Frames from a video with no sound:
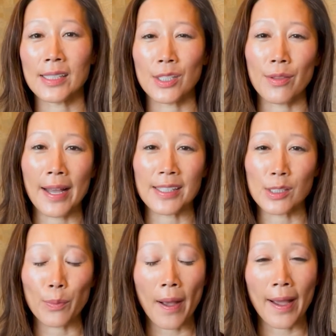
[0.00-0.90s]
So
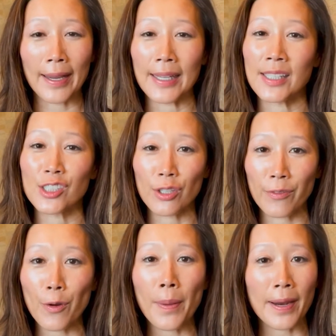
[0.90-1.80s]
that's why it's good
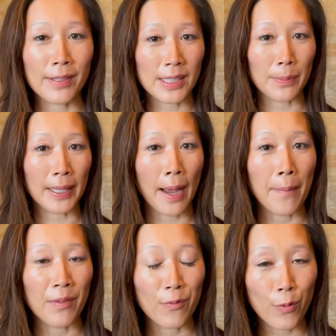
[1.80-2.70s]
for parents to become
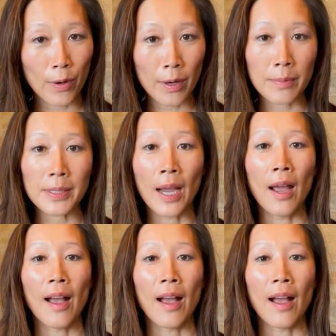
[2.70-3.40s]
informed